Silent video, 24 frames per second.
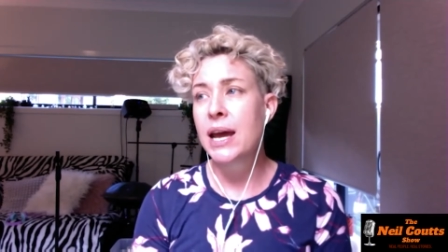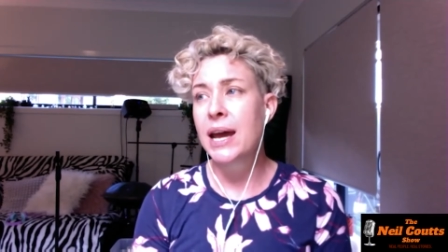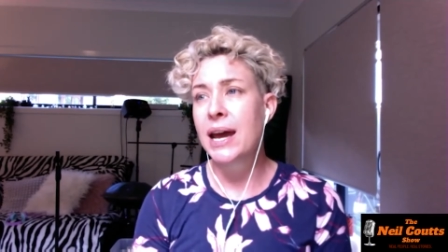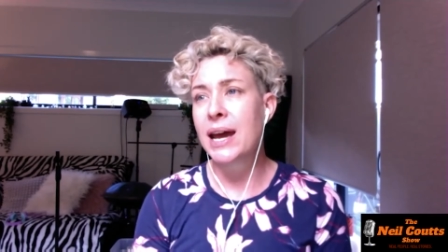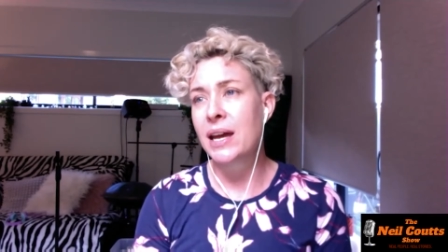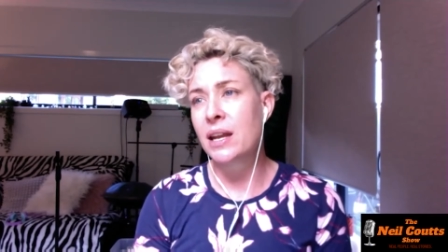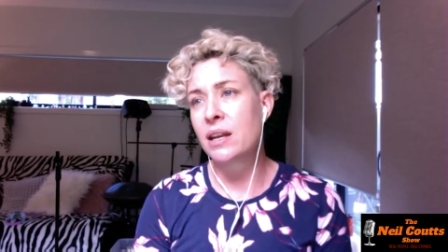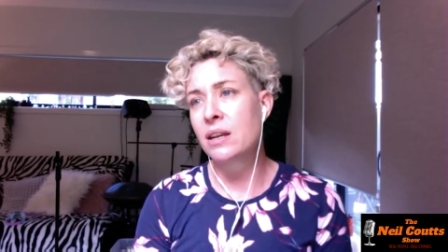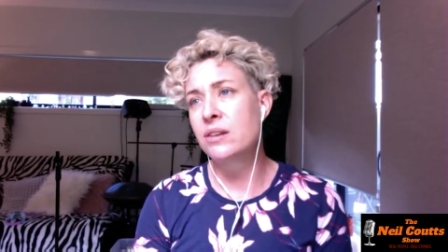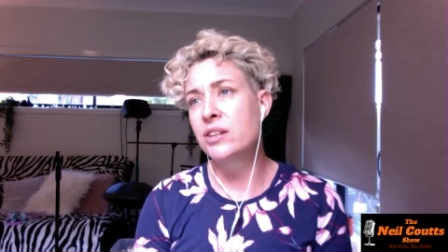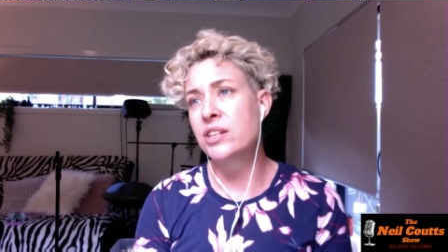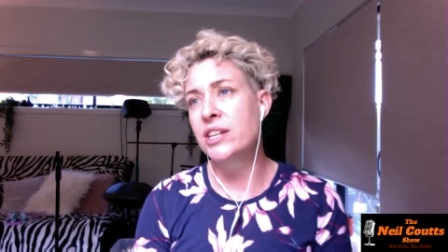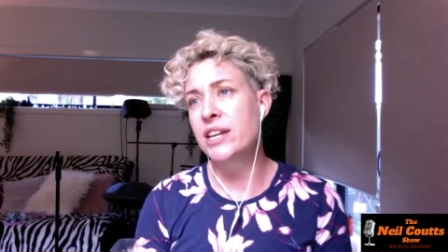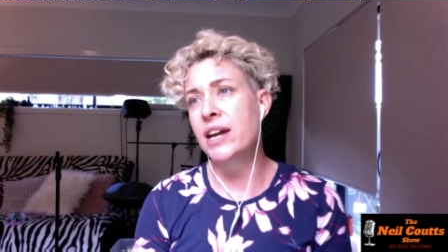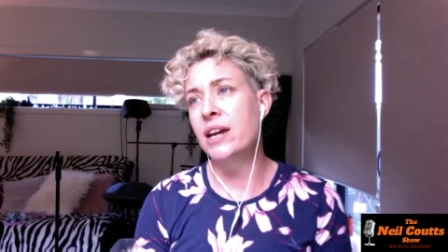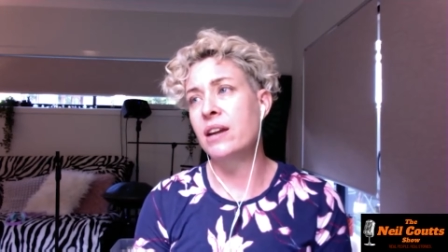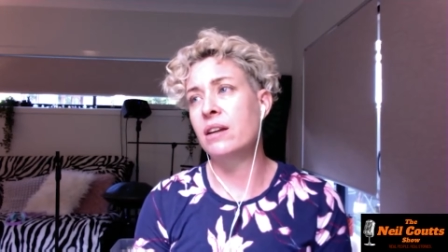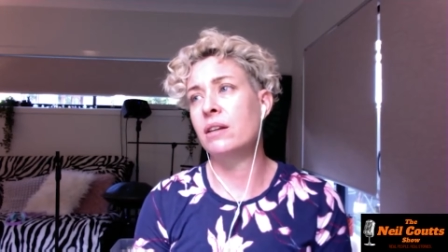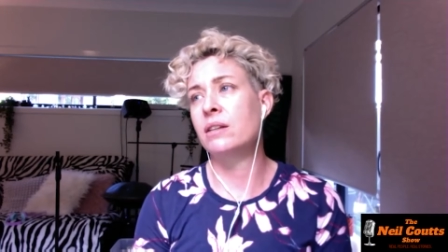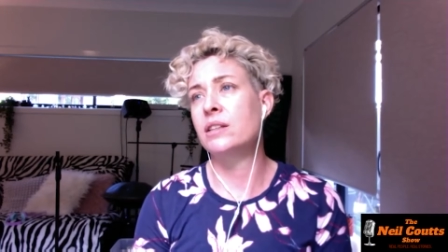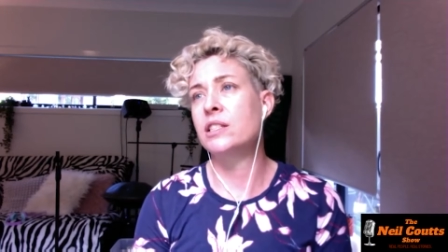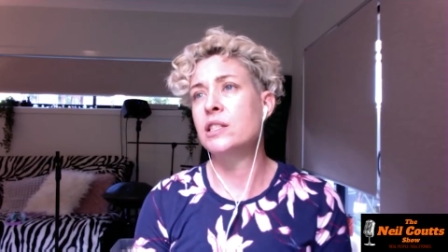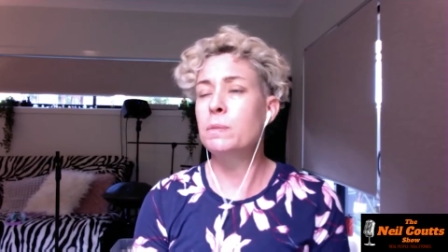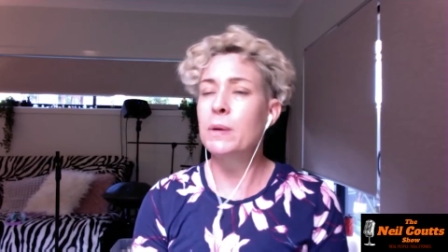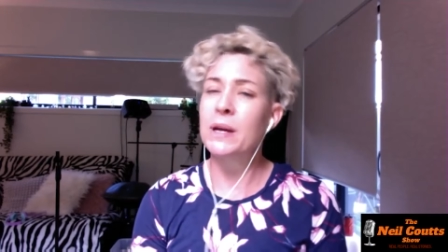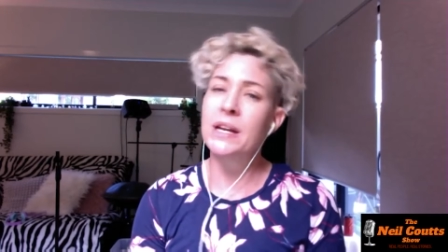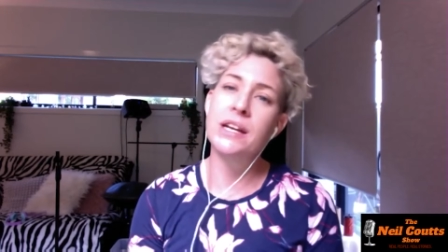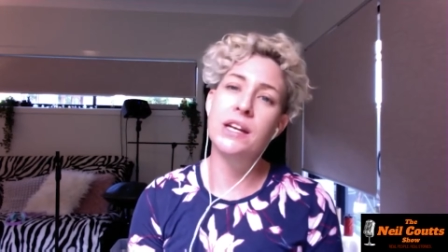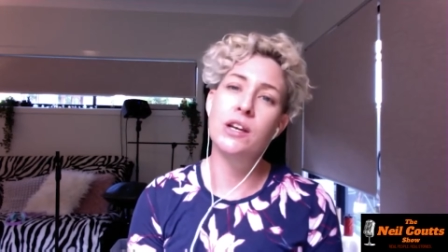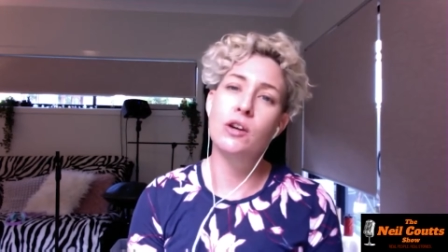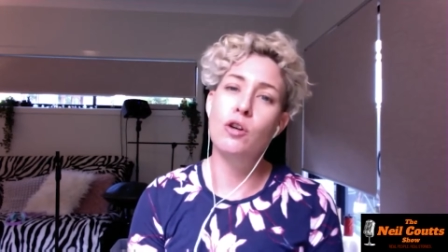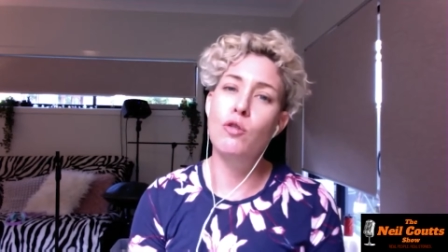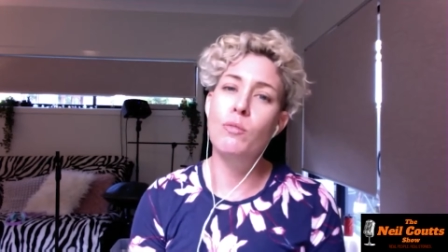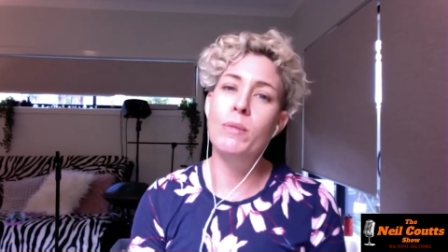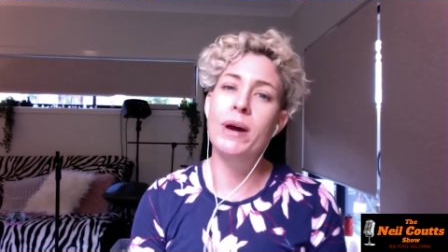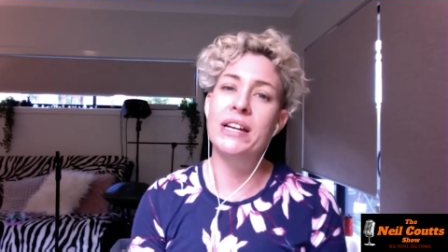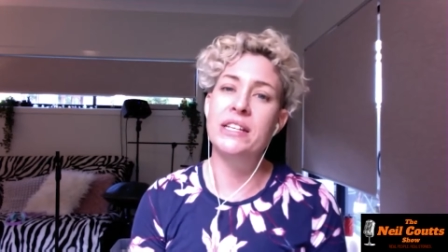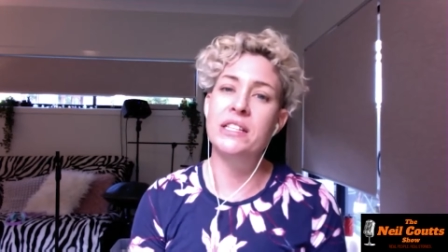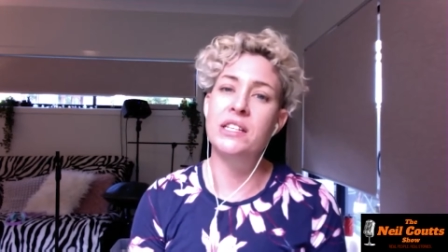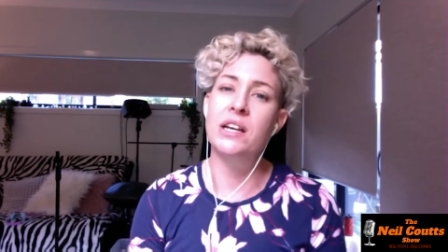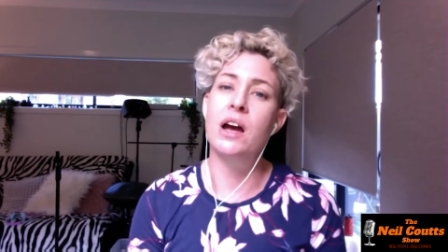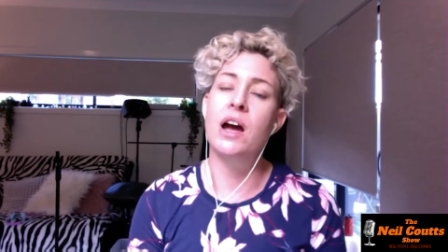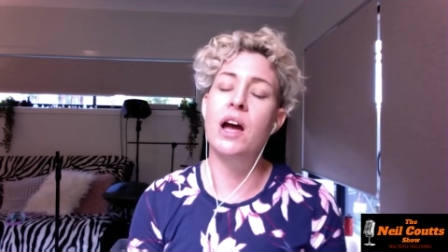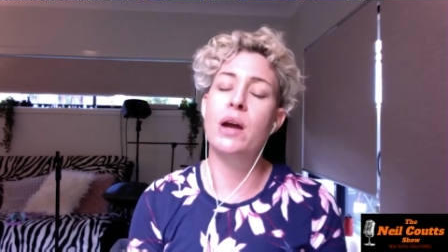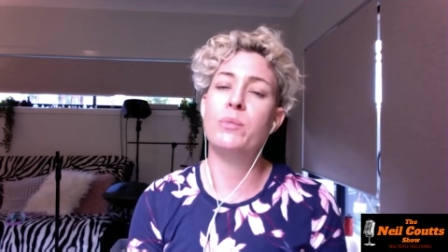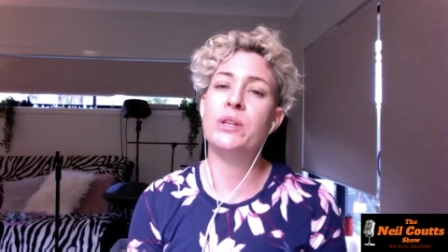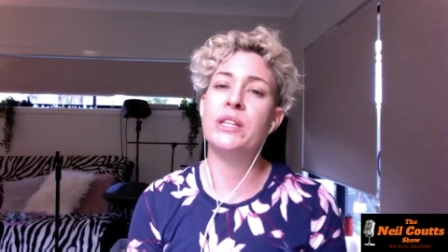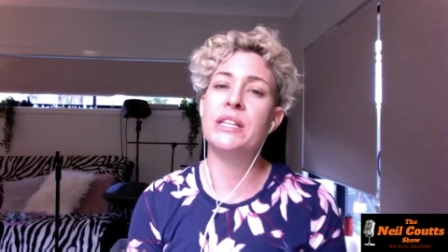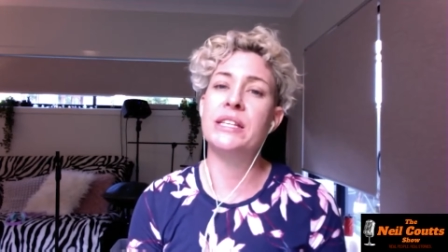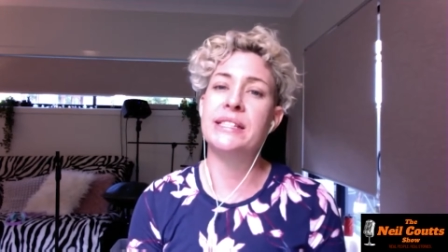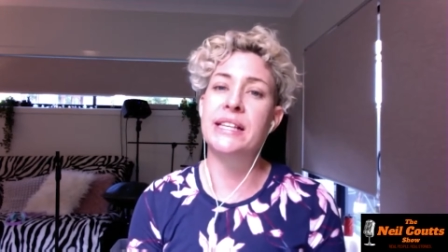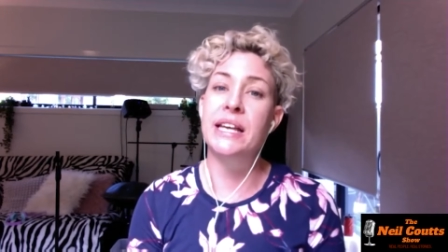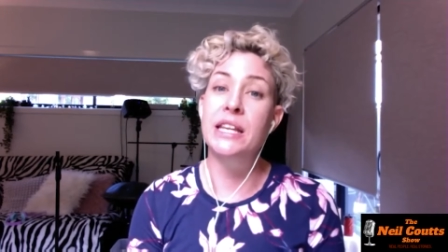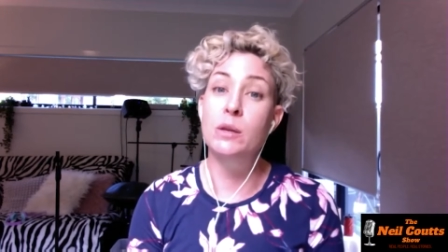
and yet spending all my time with these